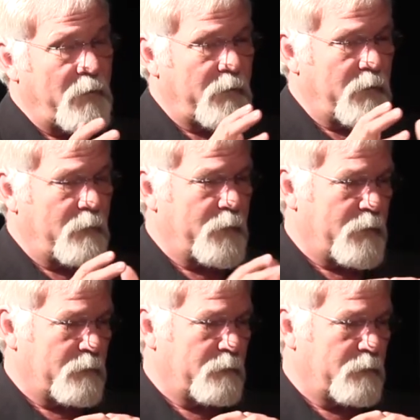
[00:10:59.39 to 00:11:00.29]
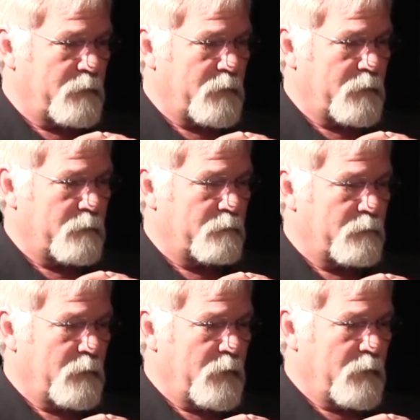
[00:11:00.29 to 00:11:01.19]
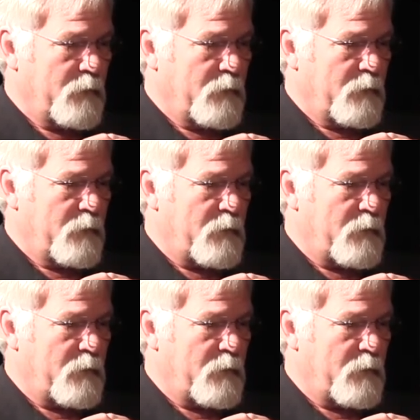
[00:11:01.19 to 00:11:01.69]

talking about um, uh,